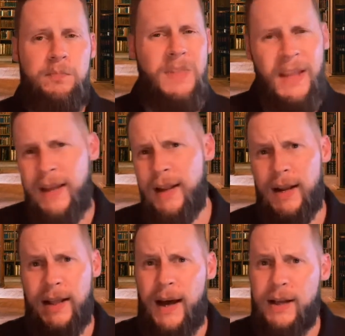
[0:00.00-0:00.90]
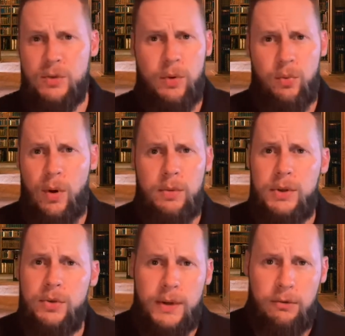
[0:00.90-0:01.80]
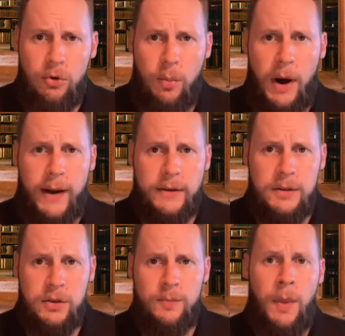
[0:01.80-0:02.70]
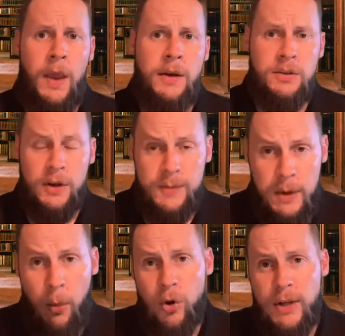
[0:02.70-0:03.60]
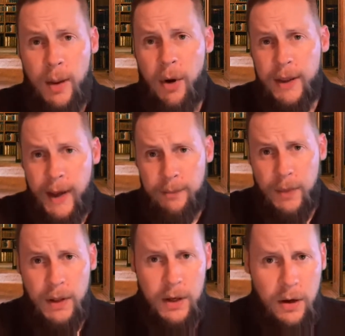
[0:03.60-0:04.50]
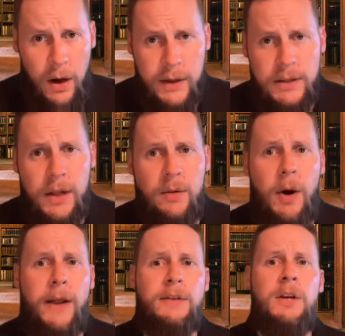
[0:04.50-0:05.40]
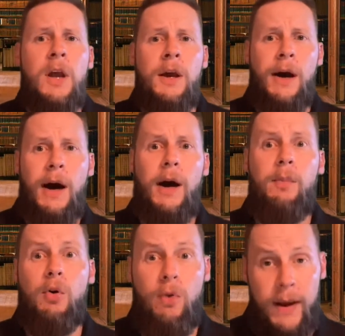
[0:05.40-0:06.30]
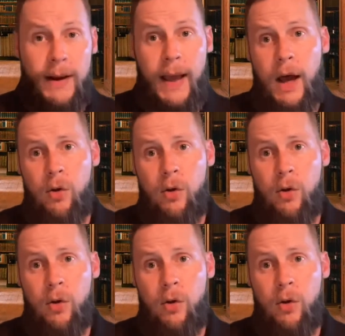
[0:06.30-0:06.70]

it aligns with what we're doing in robotics too. So I'll spend more time on that later on in TaylorBOTICS, but right now